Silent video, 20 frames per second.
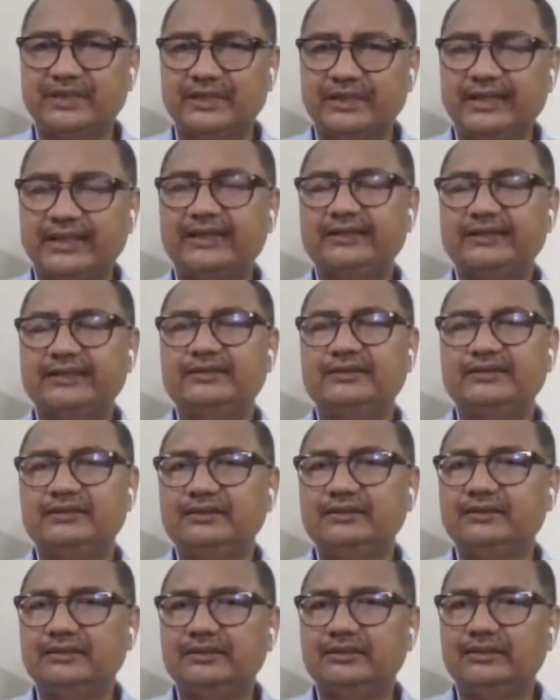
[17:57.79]
And
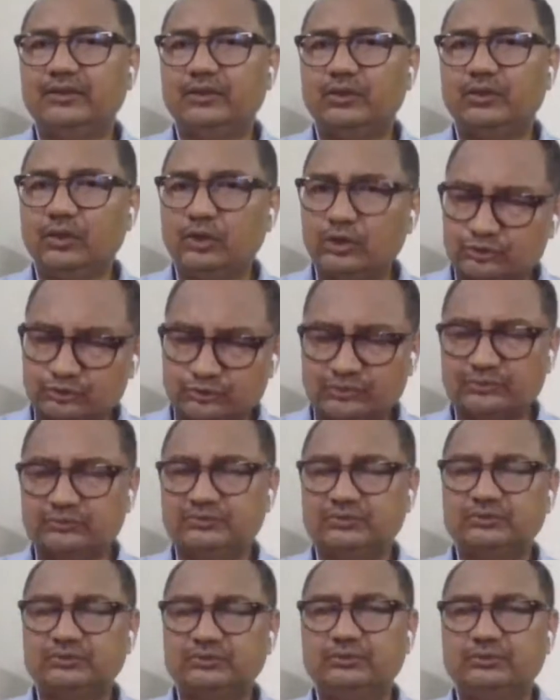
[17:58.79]
all
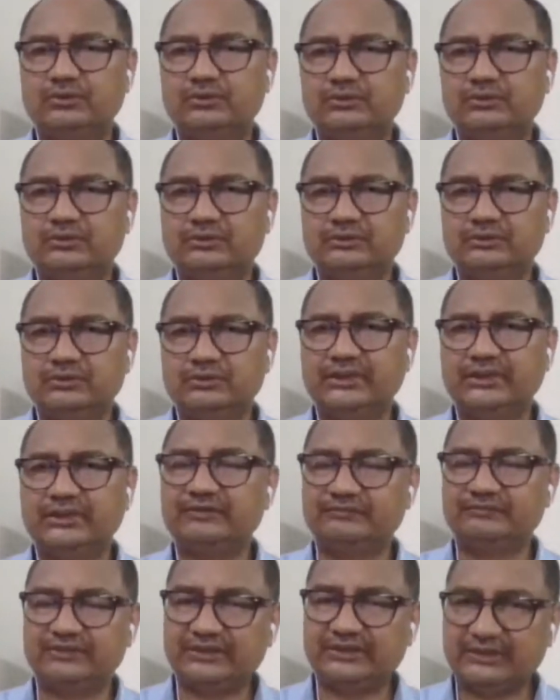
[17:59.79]
throughout the world, and
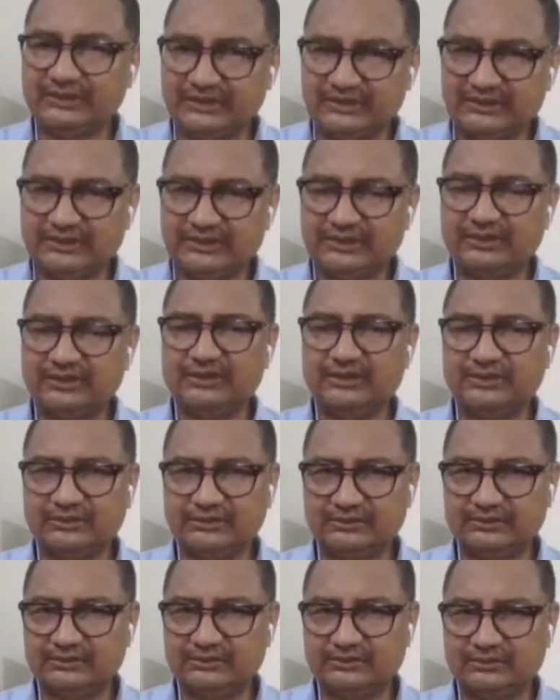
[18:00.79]
even in India,
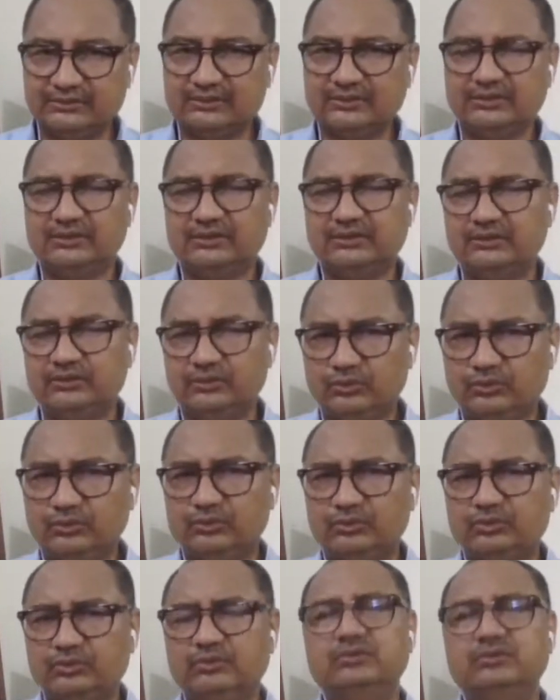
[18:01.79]

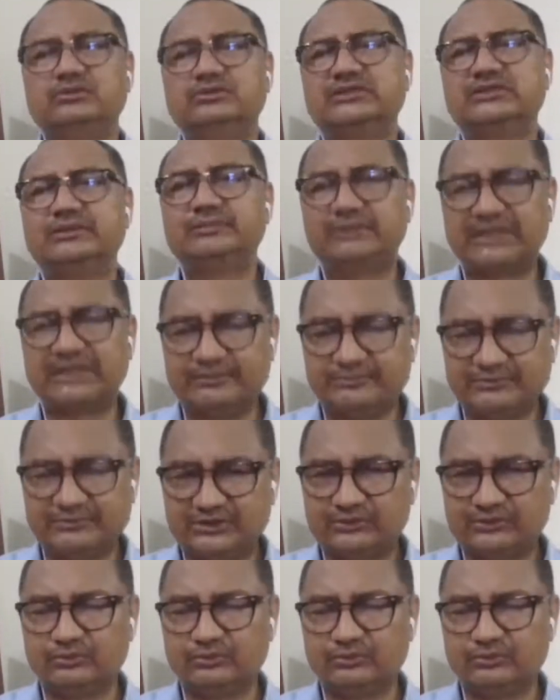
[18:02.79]
though sometimes they